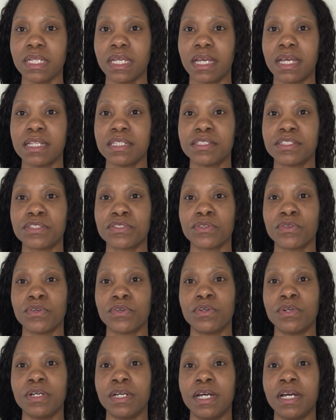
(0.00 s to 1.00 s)
And
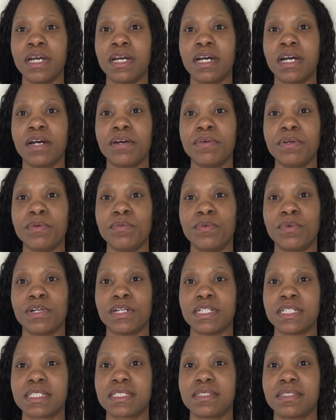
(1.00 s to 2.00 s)
so how it
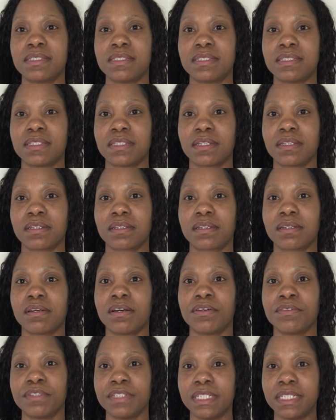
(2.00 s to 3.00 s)
works is
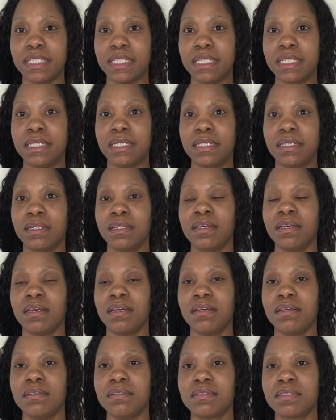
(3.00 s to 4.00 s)
currently
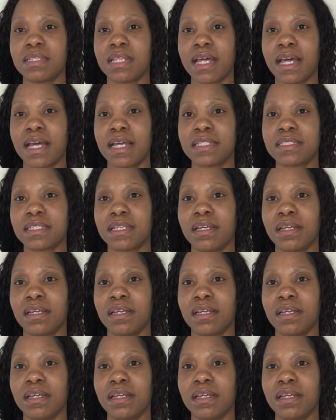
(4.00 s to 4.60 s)
is that